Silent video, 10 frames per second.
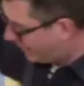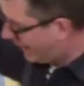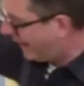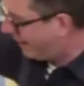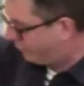
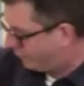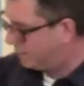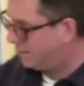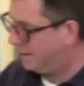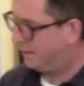heaven
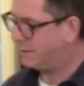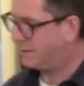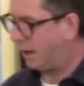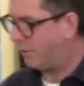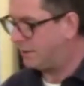that is
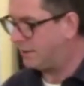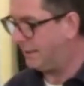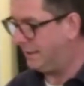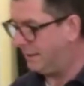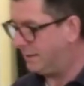
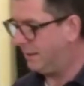guaranteed